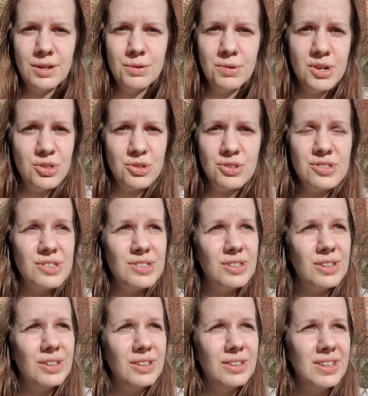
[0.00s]
which is
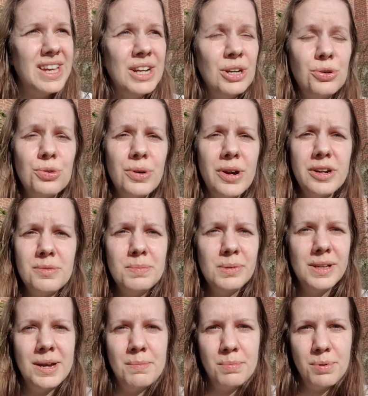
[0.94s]

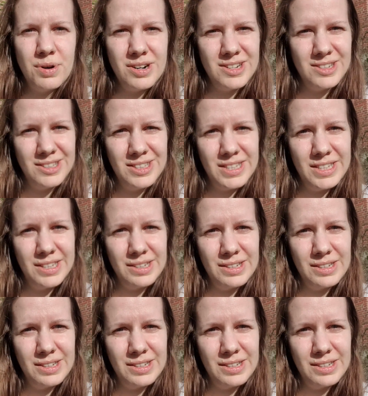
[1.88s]
incredibly important.